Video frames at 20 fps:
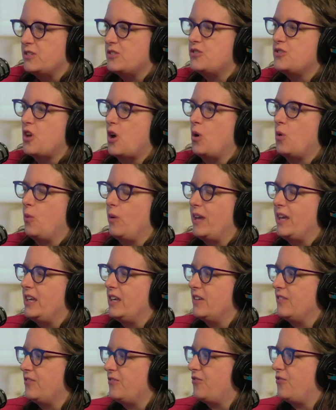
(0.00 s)
So,
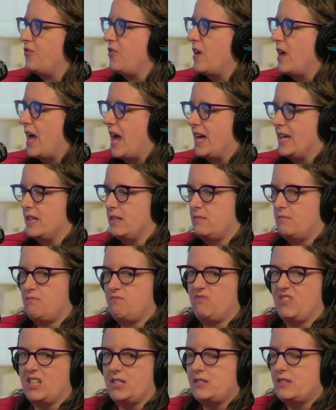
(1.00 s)
if at,
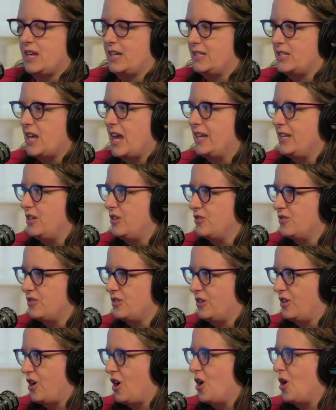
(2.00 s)
let's say 10 years
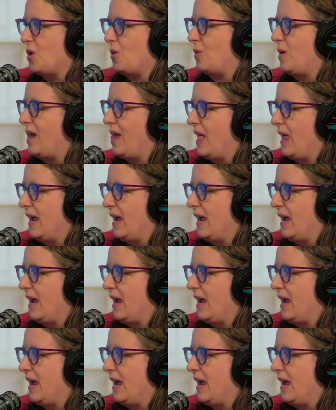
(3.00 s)
ago,